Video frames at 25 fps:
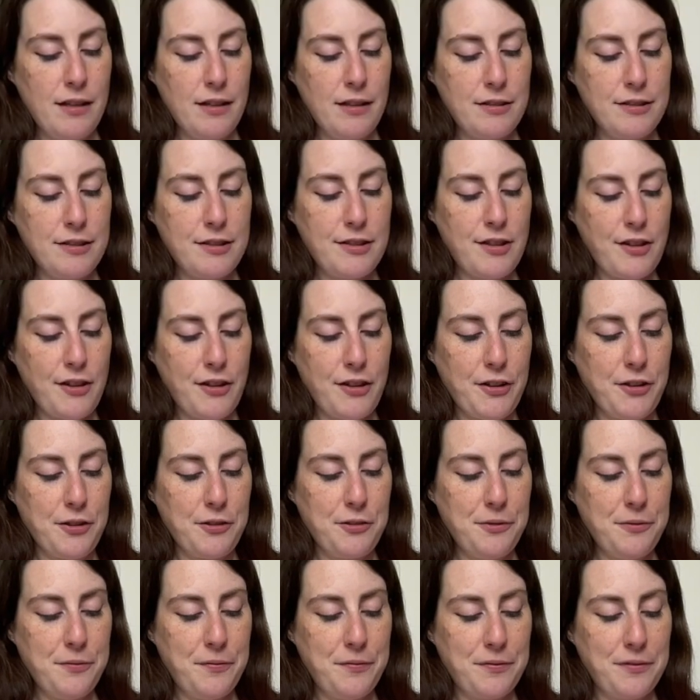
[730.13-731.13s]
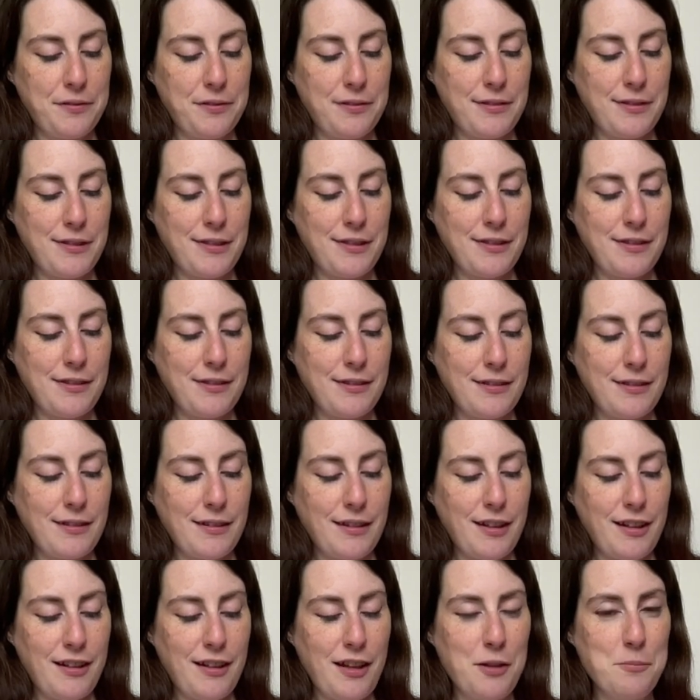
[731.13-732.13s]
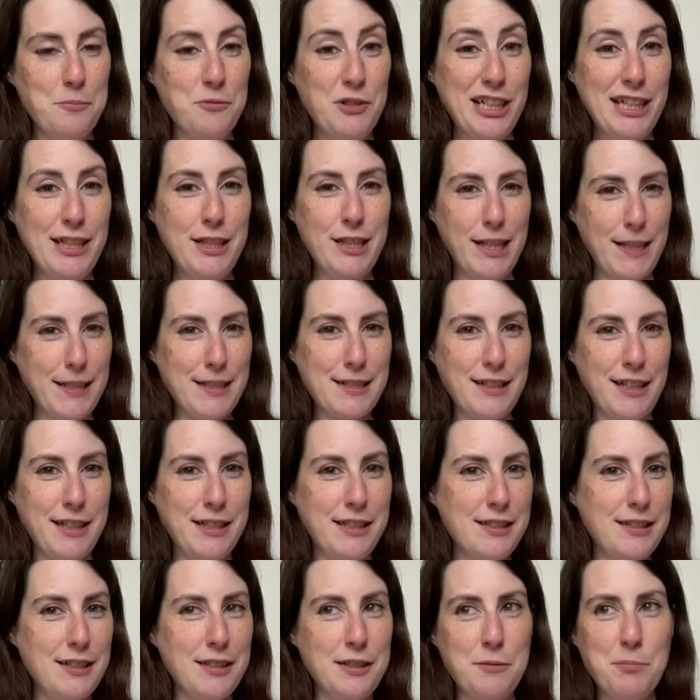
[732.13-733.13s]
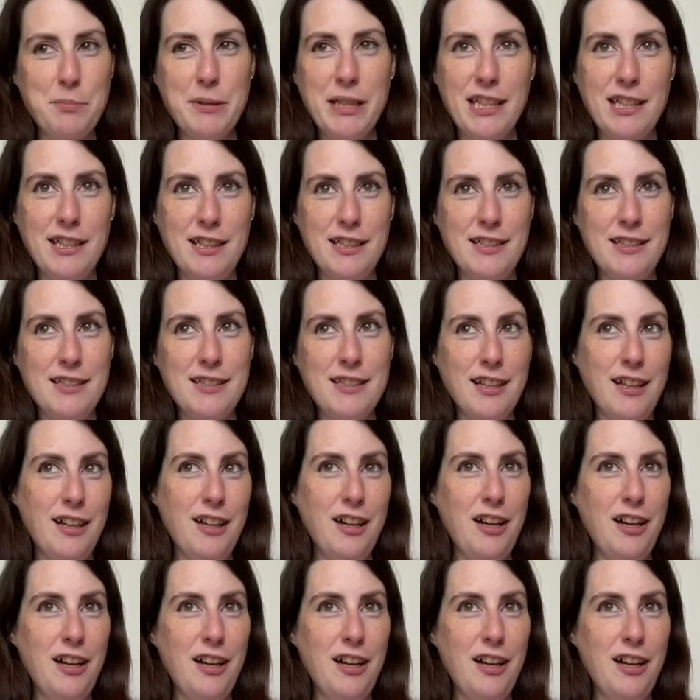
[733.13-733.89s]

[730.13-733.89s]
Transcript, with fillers: So I'm really excited because